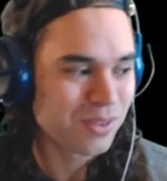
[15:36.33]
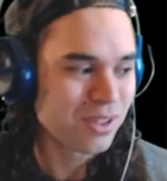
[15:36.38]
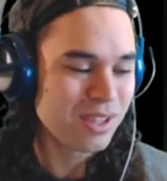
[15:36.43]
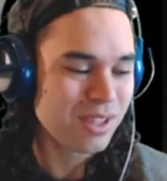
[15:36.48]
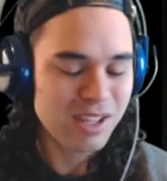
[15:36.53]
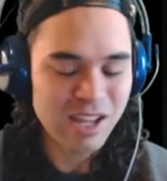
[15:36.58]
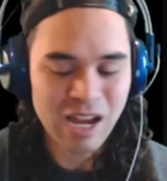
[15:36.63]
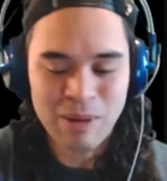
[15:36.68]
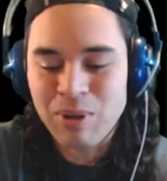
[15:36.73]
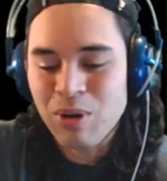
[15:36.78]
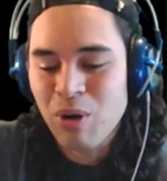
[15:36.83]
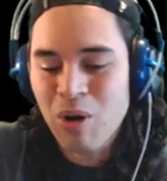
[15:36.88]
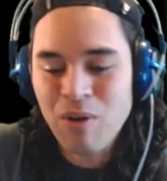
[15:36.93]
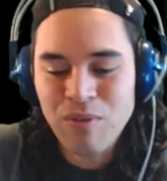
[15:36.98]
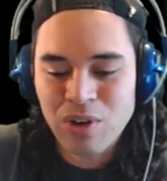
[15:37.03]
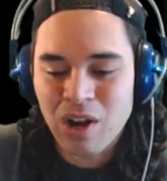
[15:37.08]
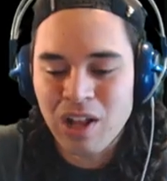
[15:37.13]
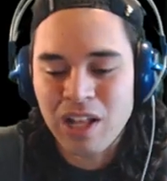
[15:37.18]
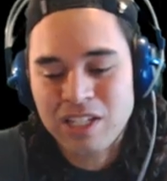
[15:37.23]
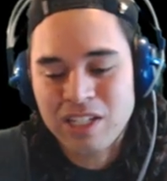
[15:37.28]
I mean,
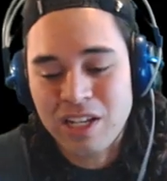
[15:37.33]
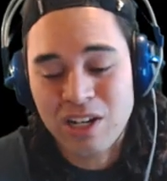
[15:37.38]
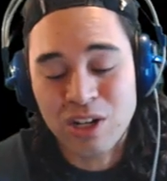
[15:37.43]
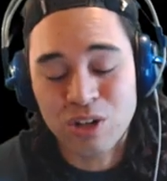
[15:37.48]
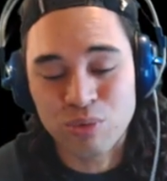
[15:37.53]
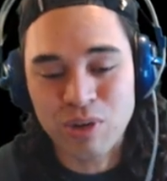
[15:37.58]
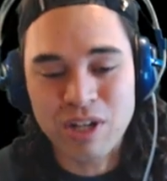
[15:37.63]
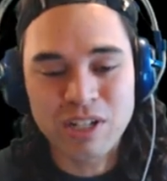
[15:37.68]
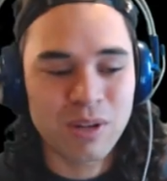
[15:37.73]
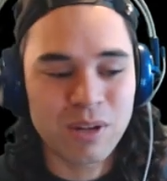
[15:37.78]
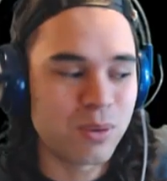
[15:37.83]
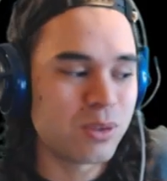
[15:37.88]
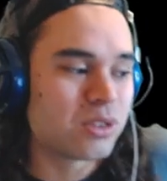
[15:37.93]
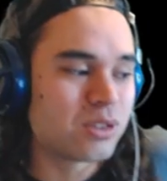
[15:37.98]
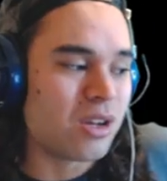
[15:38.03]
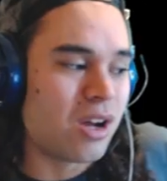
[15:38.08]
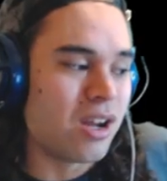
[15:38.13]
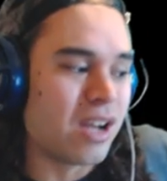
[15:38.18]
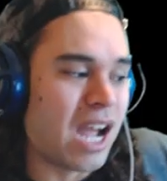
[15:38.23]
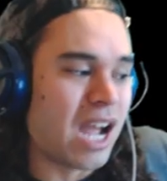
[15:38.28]
overall, I just had a great time with this
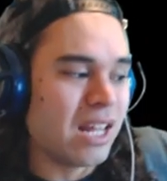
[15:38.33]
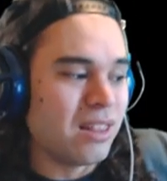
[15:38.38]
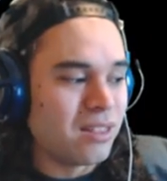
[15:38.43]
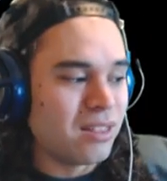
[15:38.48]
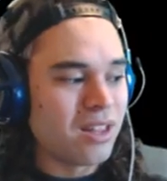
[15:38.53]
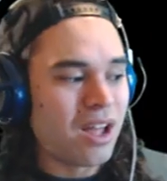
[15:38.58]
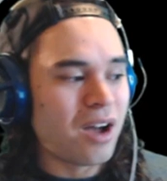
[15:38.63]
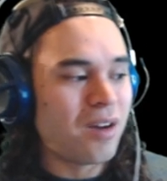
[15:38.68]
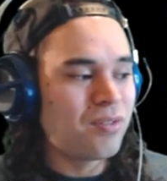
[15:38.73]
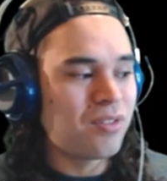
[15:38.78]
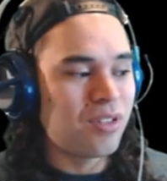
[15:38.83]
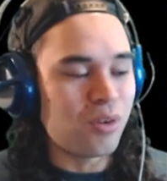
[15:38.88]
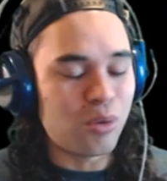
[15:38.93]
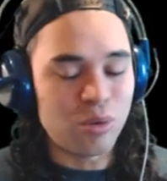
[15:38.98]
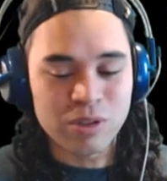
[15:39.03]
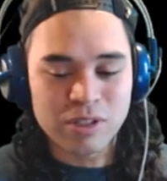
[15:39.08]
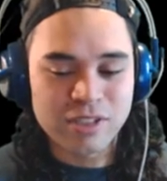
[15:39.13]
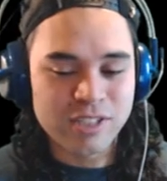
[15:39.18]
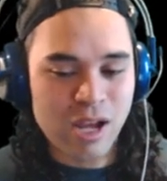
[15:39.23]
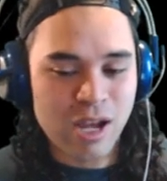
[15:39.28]
song. I love the
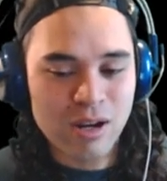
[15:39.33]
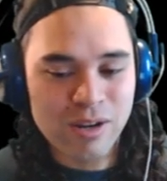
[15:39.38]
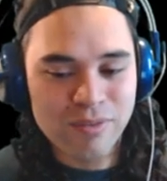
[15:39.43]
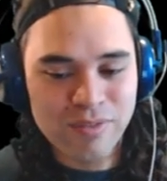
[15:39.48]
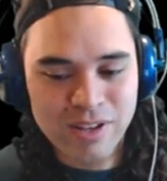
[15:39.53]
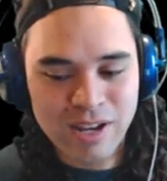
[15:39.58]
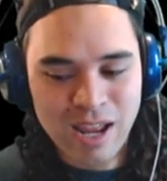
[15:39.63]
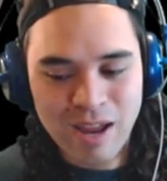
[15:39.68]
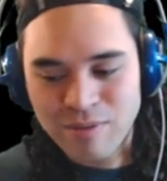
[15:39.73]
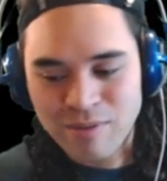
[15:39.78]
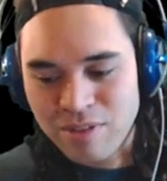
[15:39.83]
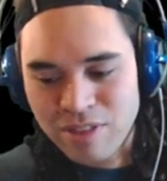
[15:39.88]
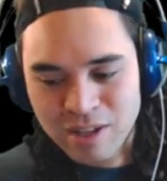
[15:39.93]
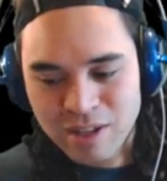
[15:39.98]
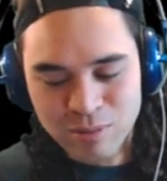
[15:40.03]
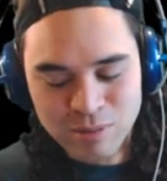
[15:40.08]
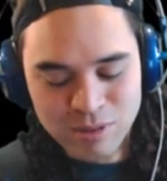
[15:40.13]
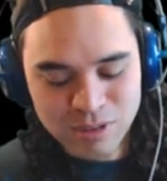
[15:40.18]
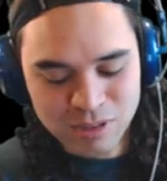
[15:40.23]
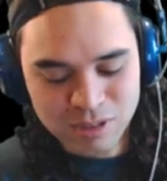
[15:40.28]
whole sound of it.
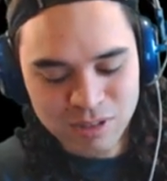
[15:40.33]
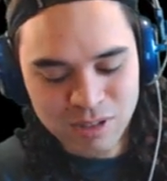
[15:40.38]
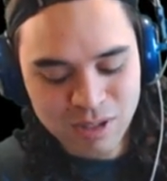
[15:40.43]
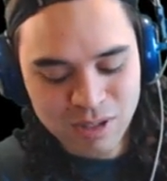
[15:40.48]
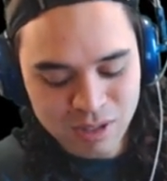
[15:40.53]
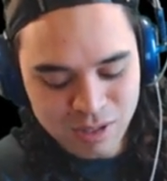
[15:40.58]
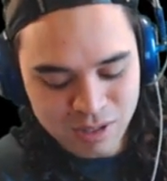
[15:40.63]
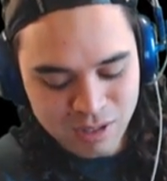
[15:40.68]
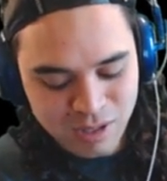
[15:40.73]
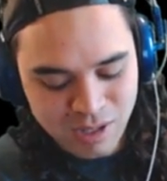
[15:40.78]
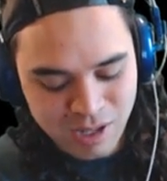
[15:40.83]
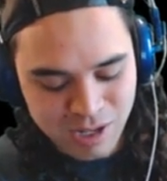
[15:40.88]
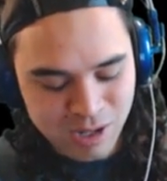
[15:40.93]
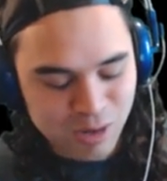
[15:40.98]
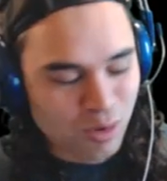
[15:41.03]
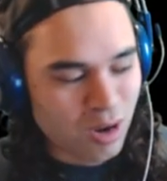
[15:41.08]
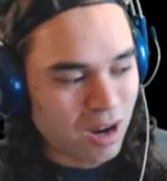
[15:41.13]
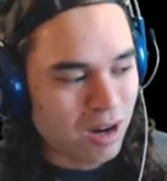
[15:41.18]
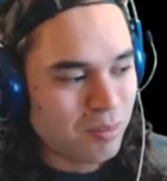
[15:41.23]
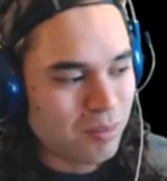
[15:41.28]
Everything was
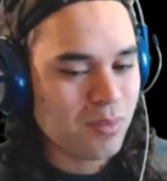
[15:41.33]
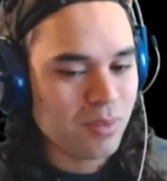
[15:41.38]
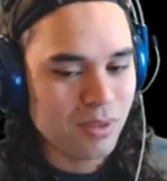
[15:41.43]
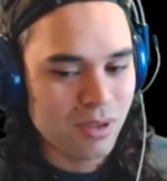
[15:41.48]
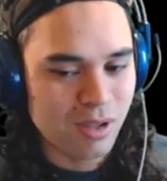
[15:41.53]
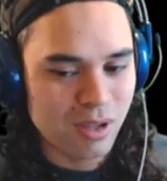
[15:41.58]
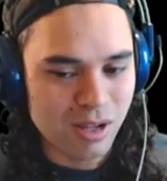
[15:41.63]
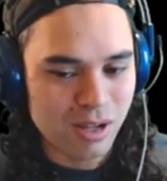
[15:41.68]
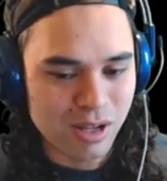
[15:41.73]
incredible.